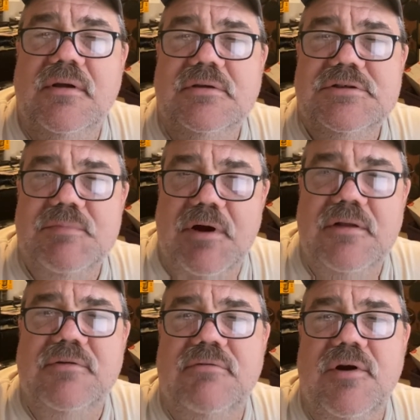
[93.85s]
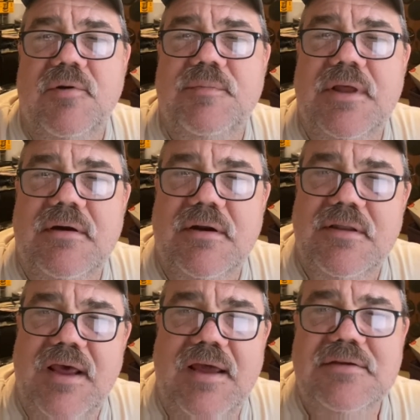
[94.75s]
smaller rope that are
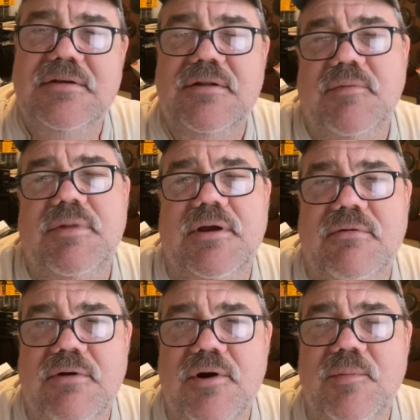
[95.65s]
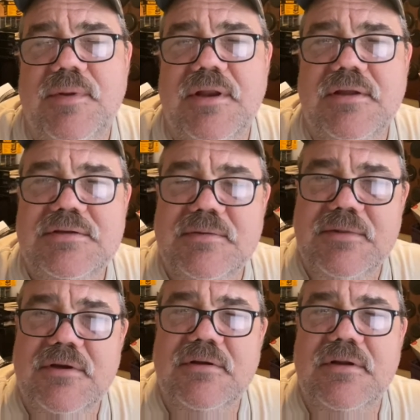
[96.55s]
attached to the bigger rope, and then
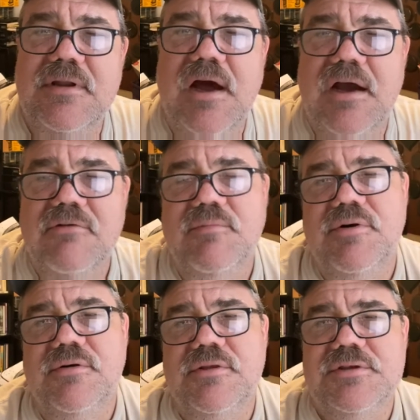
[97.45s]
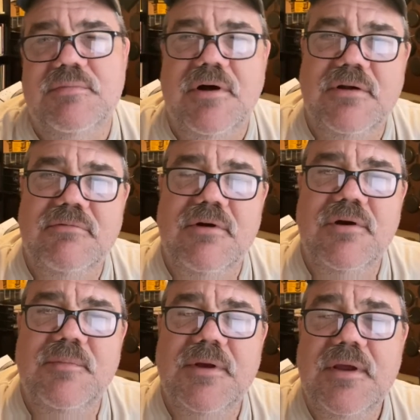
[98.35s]
somebody on the dock would pull the smaller rope